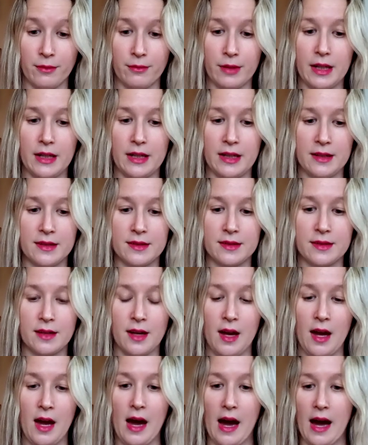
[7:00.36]
readings,
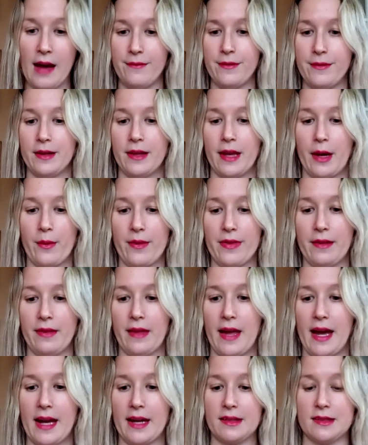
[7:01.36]
I feel like with the
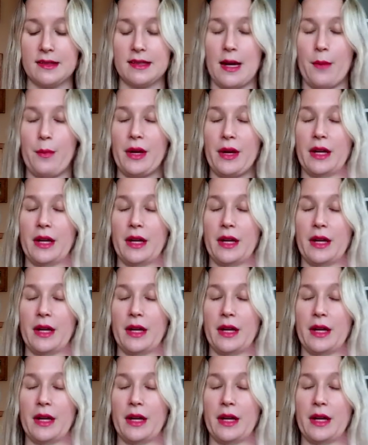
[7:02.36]
leg and stepping